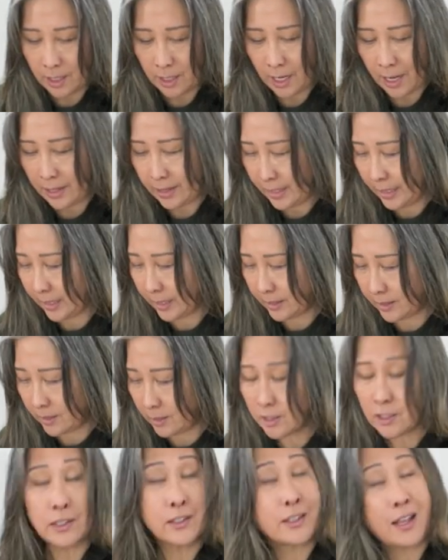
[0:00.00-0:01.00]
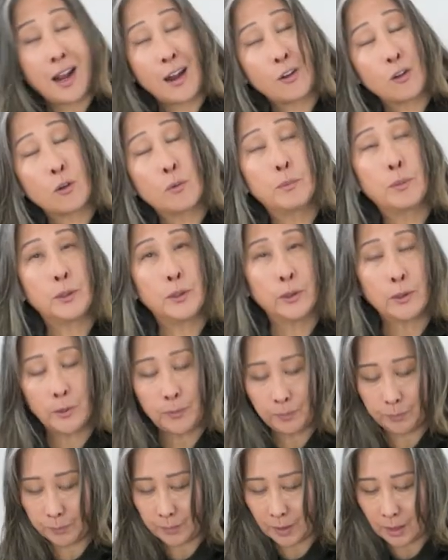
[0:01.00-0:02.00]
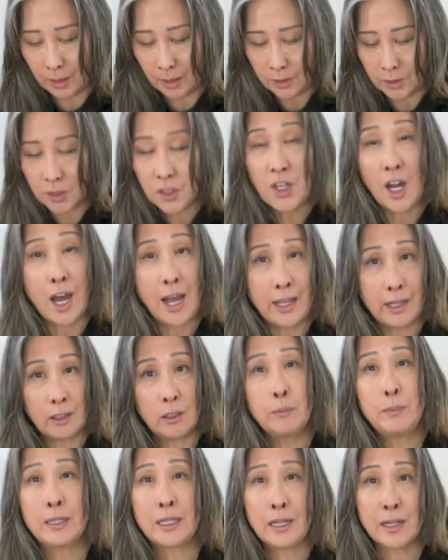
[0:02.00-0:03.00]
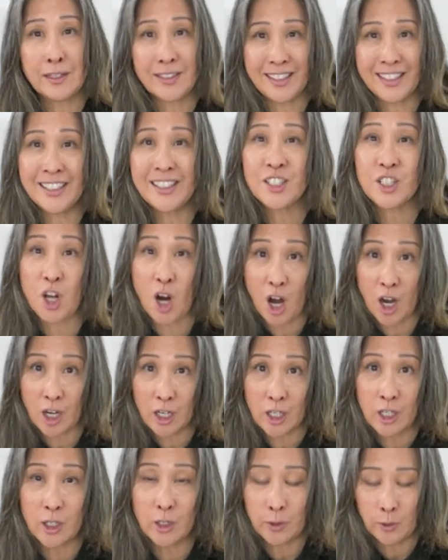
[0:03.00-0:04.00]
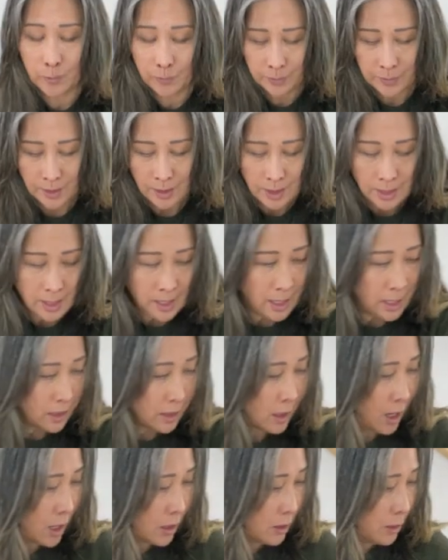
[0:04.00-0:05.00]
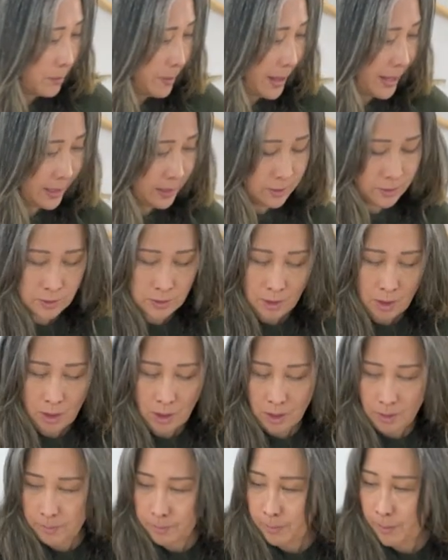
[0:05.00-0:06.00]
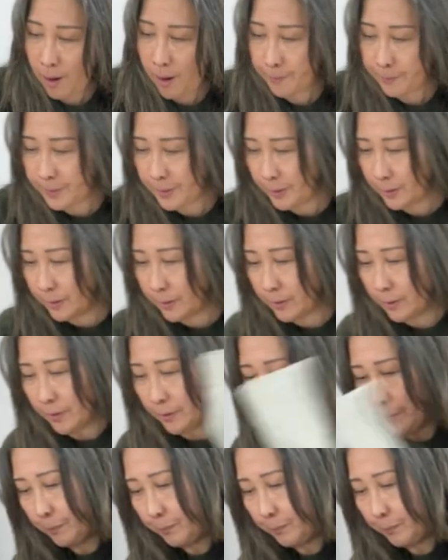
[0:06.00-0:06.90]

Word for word: think it's a desirable style because it is cargo. Cargo pants are popular